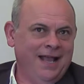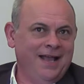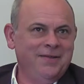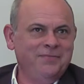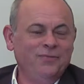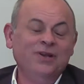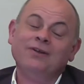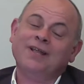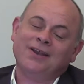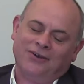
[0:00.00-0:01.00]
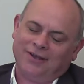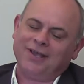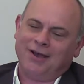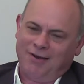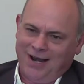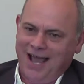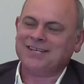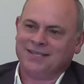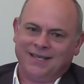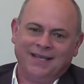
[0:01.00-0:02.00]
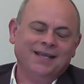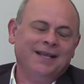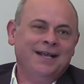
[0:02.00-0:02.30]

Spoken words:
Well, not that long ago, I like to think.